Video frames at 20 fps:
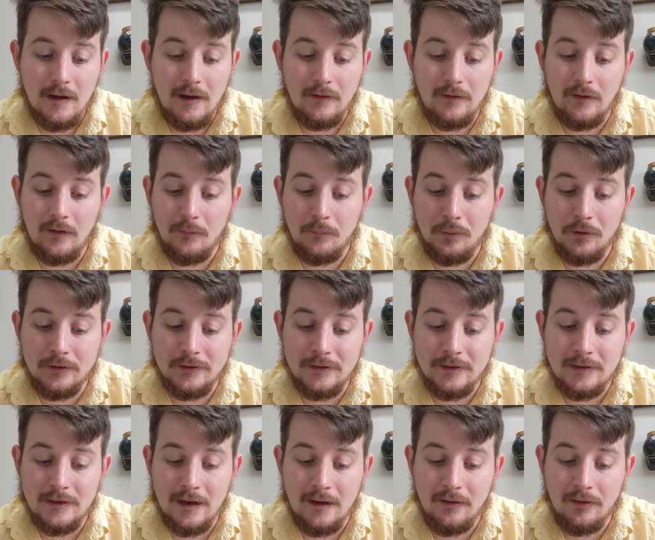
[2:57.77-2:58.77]
It says, put to
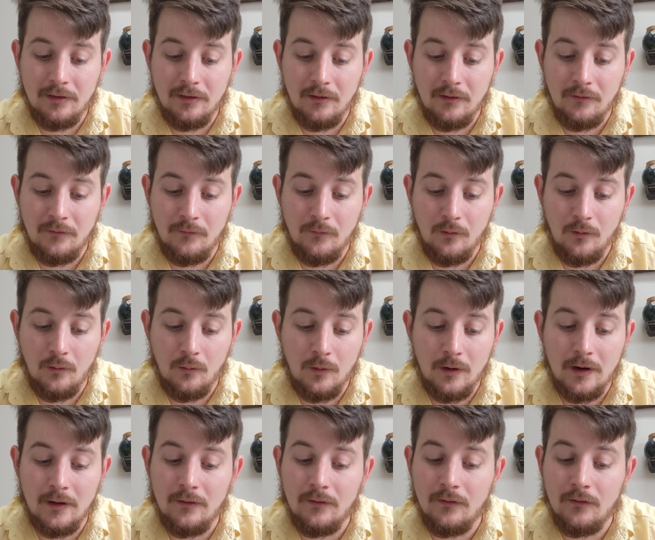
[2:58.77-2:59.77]
death, therefore,
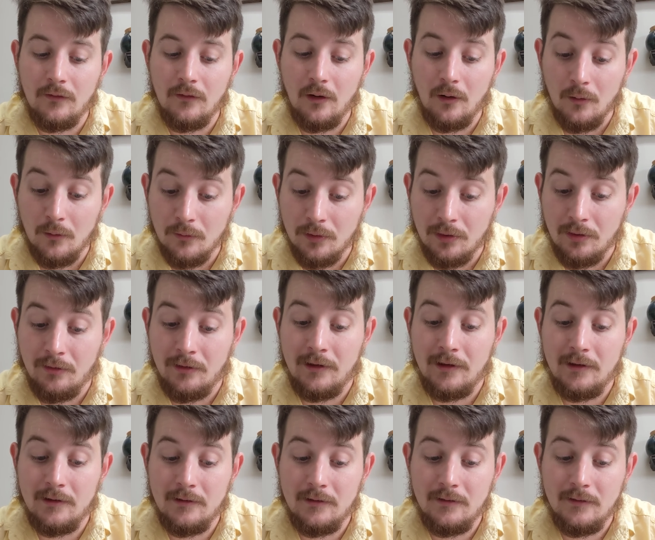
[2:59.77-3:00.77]
what is
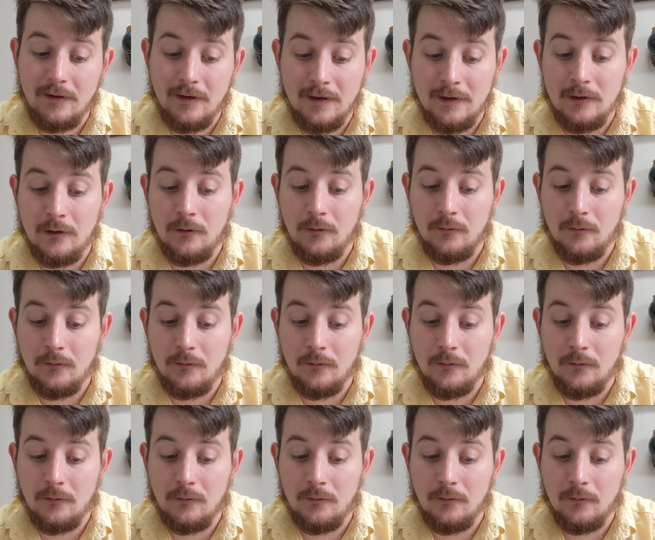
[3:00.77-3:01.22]
earthly in